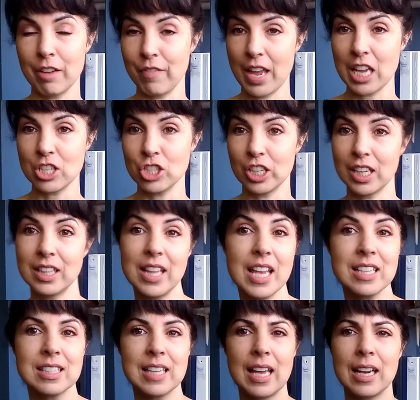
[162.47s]
aging. And they
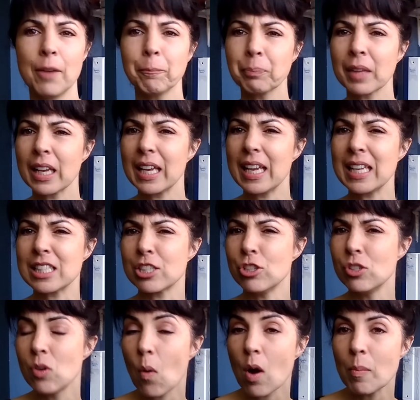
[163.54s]
said it's
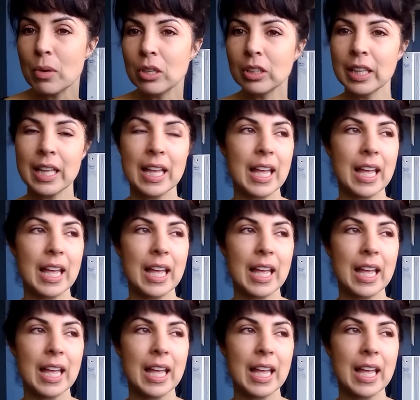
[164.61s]
normal